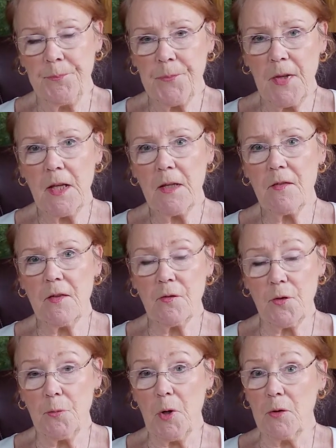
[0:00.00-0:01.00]
He sits
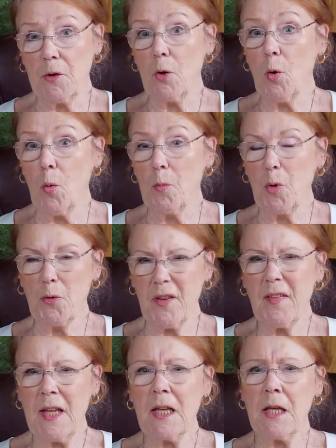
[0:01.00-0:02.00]
around at home most. I
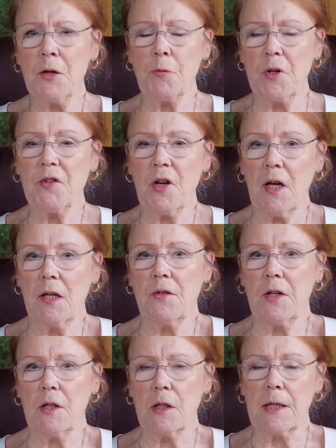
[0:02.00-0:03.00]
think he retired
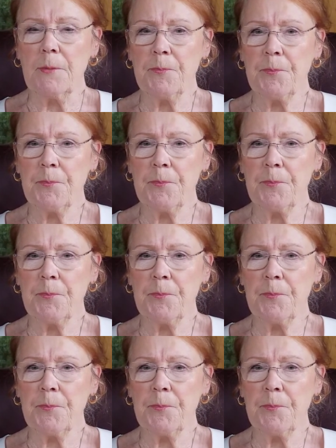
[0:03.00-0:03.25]
early.